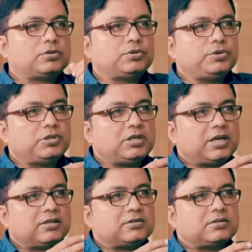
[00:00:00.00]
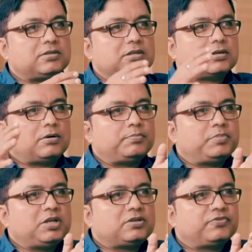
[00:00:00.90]
So do you think NRC is a
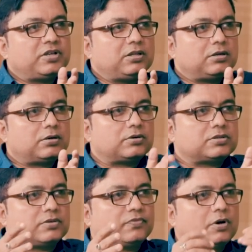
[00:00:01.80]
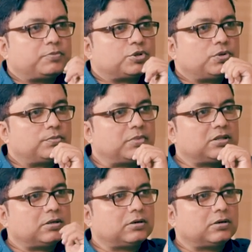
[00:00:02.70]
complete failure or it's a flop show by the